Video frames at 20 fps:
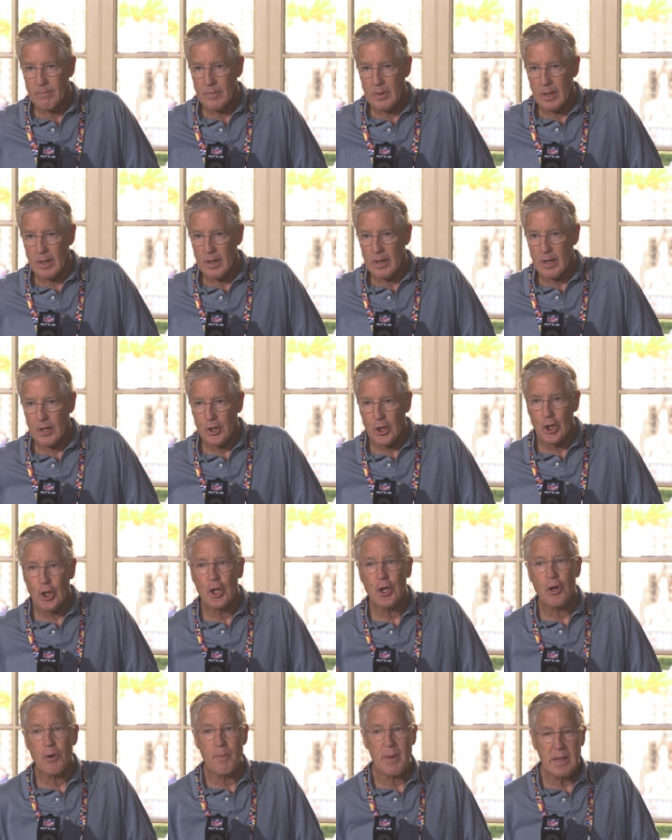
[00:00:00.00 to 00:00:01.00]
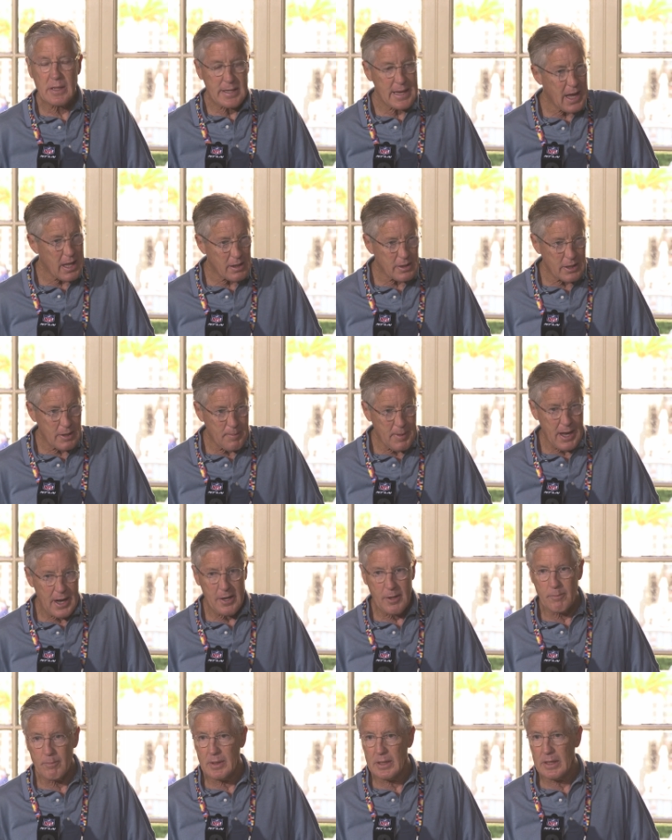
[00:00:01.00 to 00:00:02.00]
a, a, clear mentality
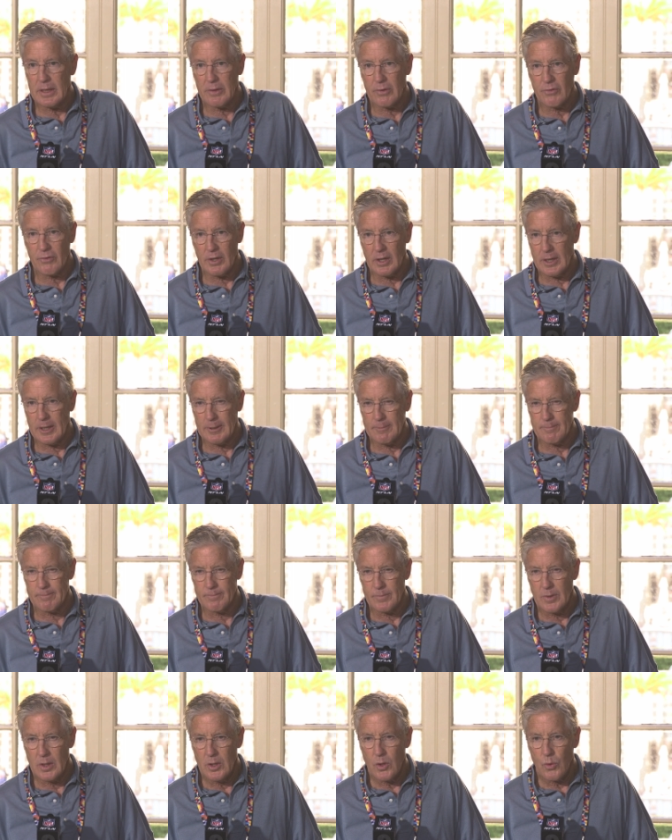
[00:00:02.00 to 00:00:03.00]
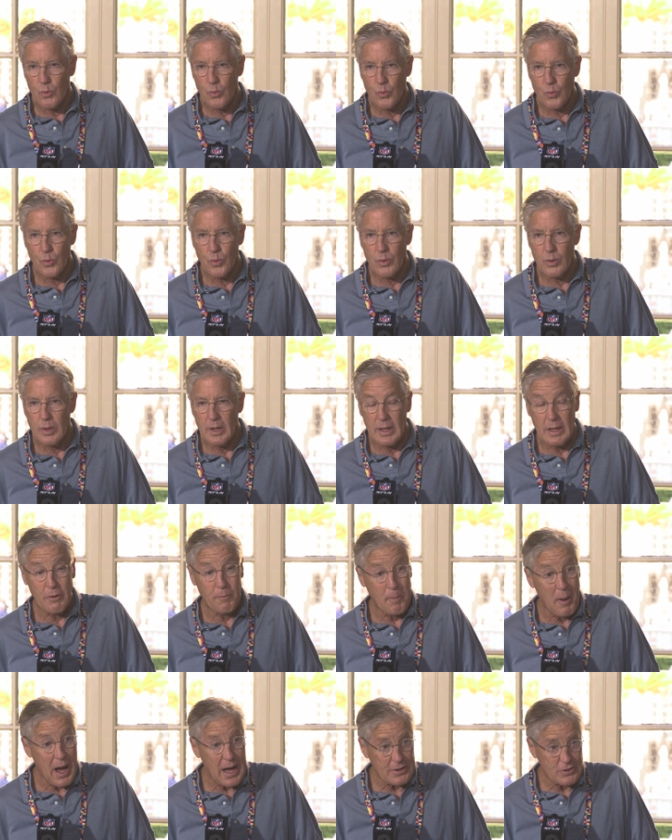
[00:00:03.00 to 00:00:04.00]
about him. He's um, he's
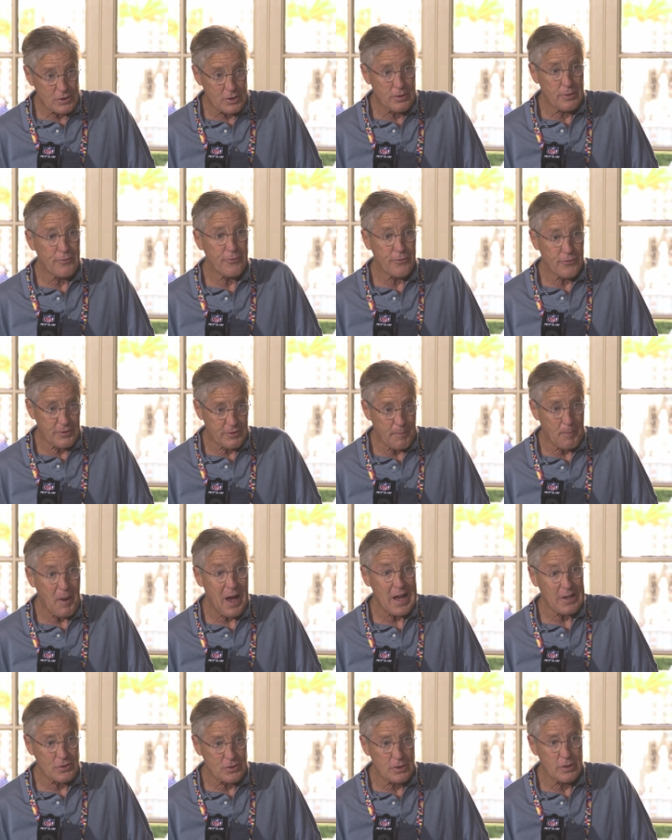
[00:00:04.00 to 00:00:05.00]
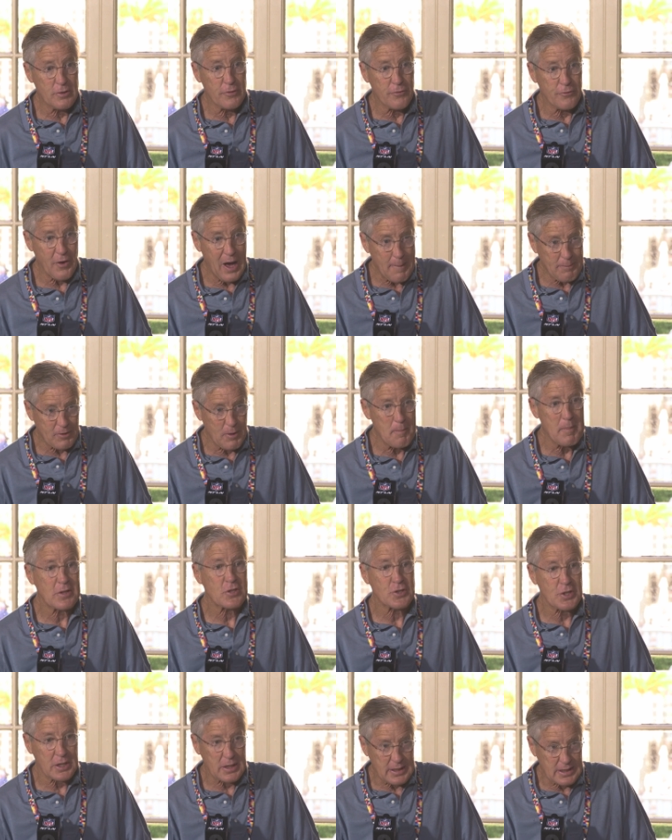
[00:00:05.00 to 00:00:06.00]
positive. He's a positive,
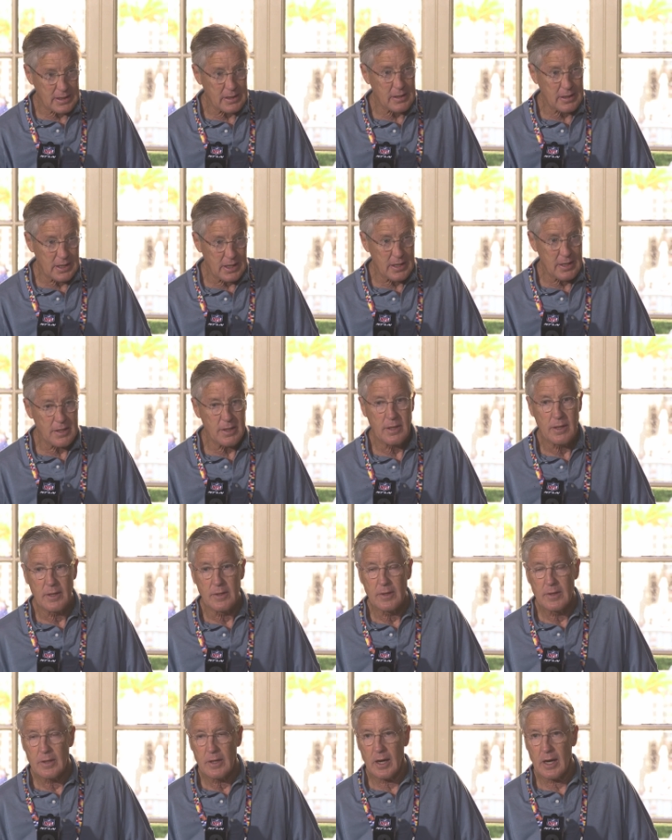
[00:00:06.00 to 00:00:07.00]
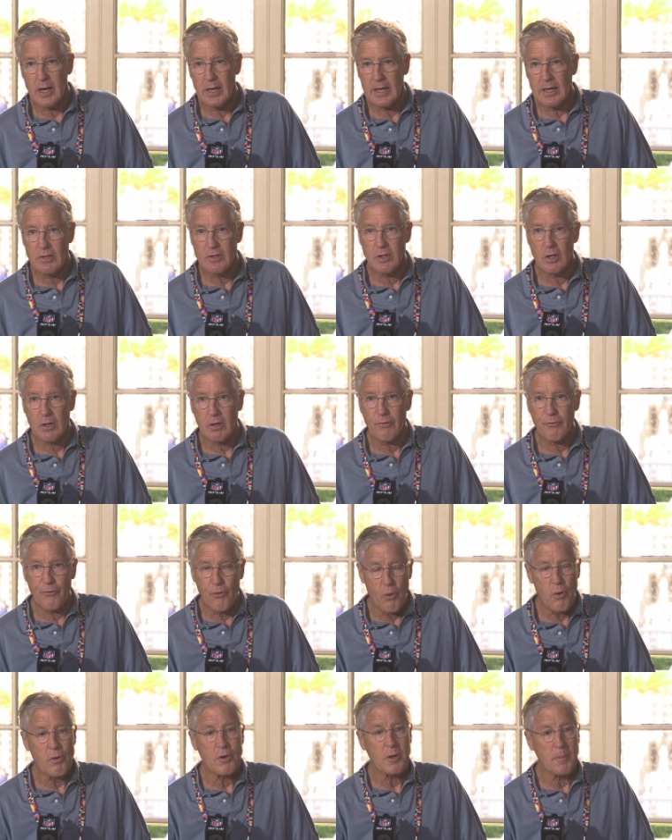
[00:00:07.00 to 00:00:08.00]
optimistic kid. Uh, he's looking
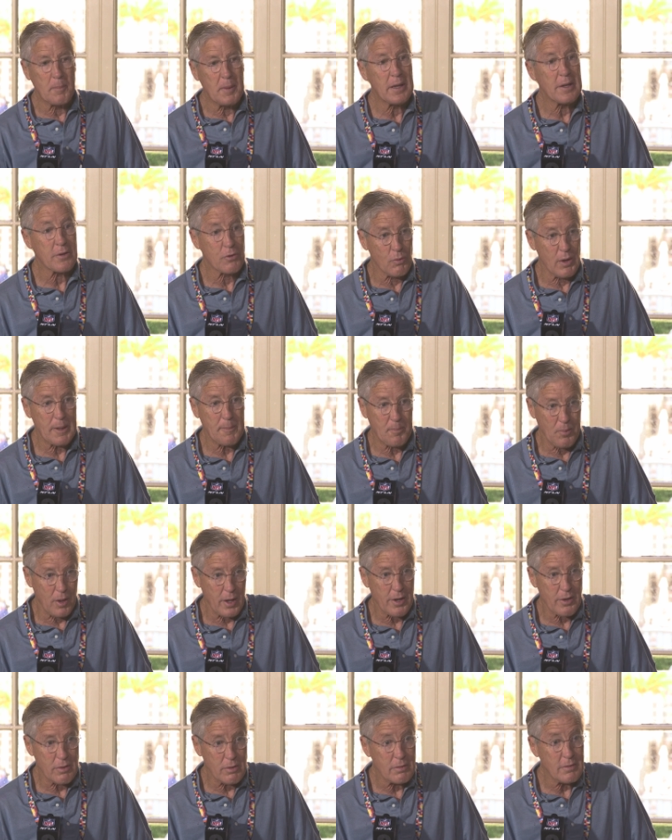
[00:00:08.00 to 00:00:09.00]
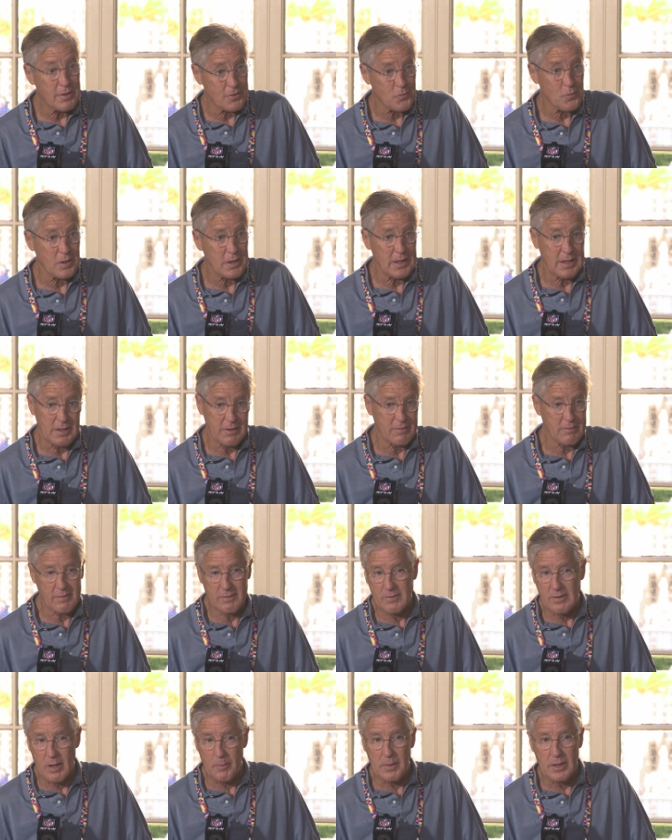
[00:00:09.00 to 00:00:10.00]
forward to being a great player. That's what he, he's
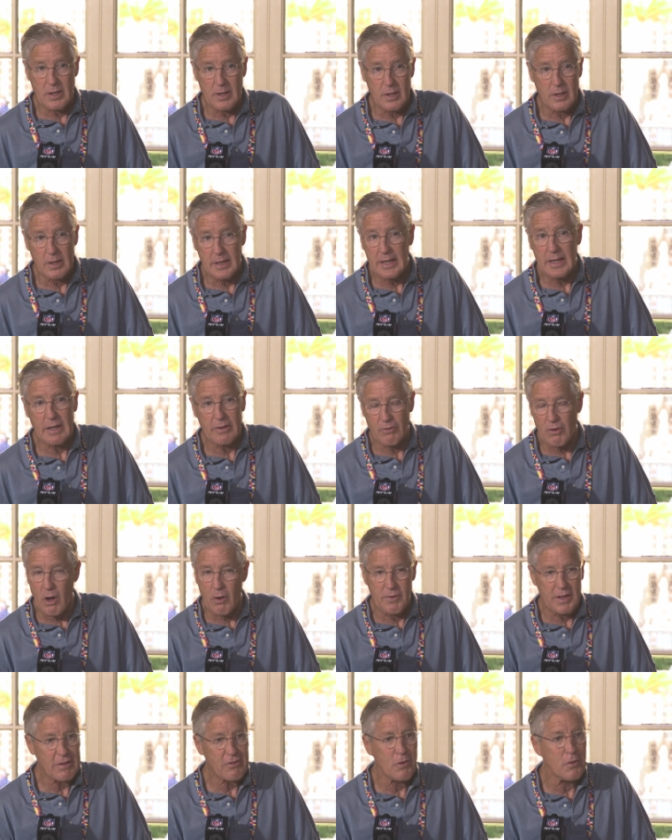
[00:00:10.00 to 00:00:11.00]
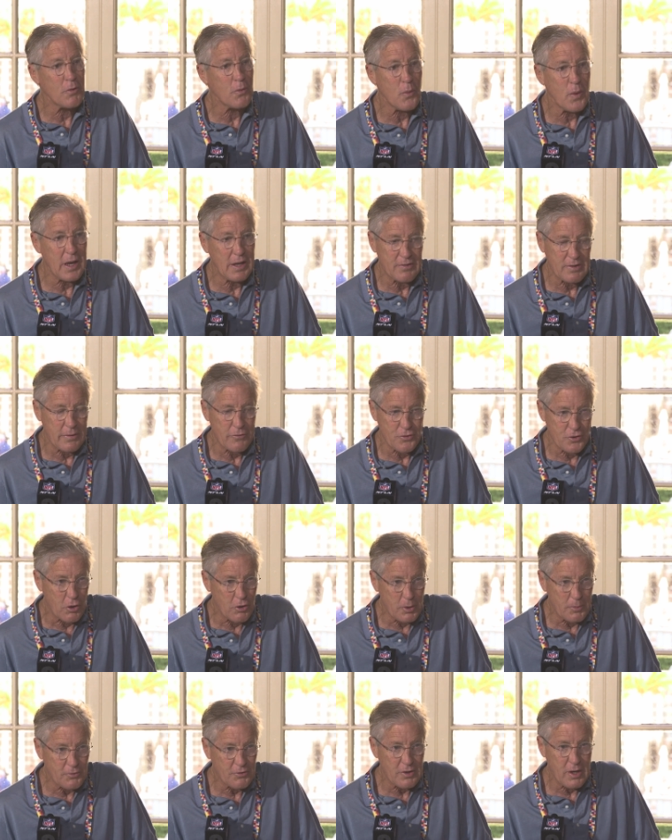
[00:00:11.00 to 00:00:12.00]
come into the league. He's all, that's the only way he's ever
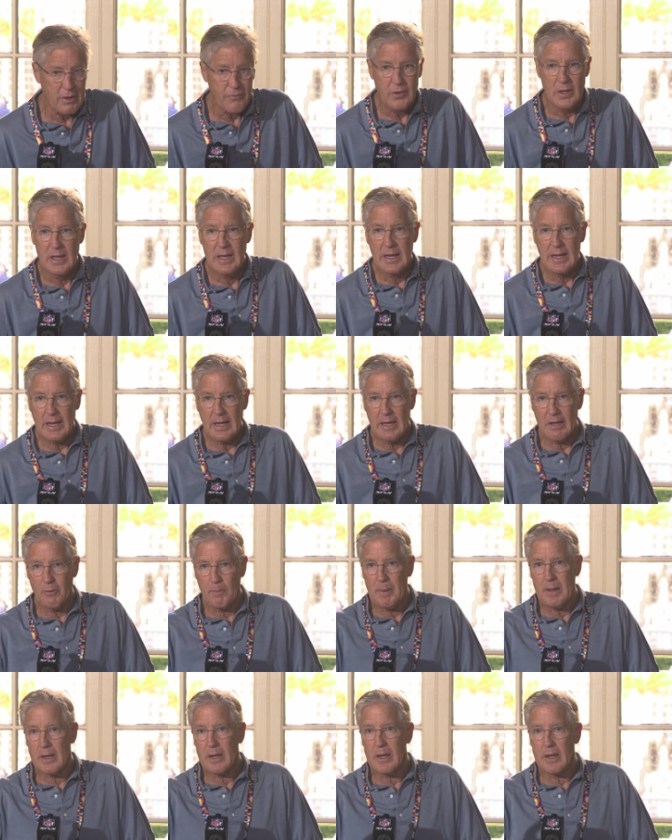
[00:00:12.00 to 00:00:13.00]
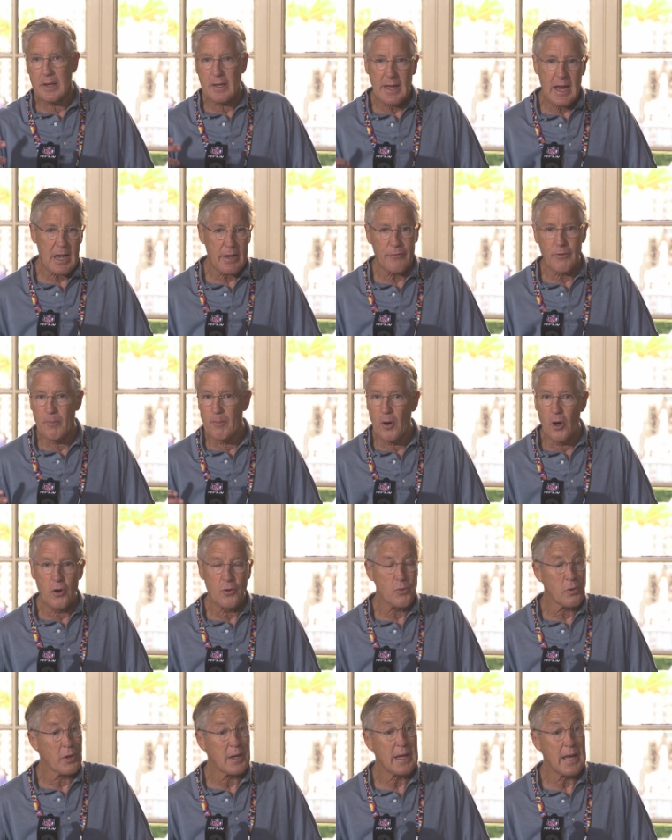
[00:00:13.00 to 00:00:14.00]
known himself. He's been in a kind of a
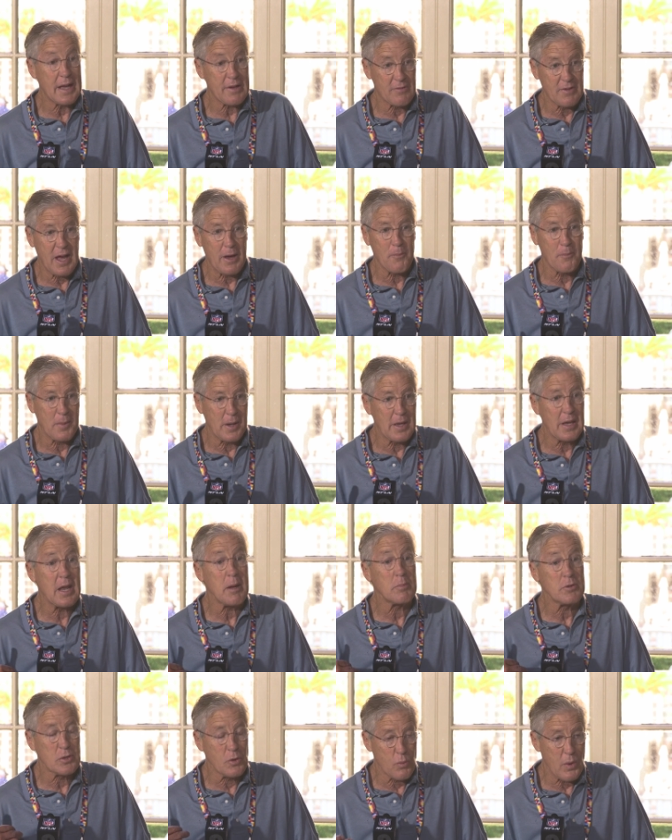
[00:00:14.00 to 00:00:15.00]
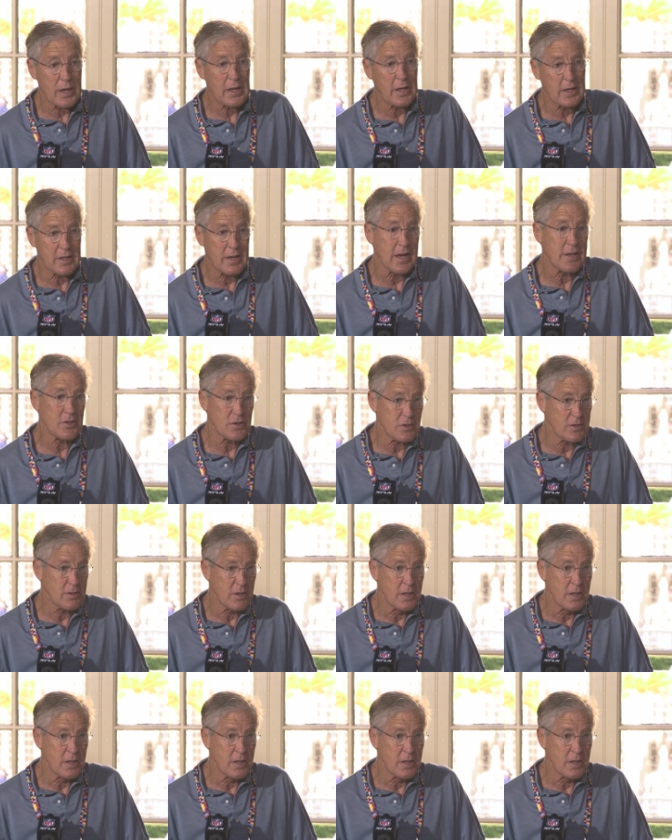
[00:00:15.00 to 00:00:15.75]
mode where he has not been able to recognize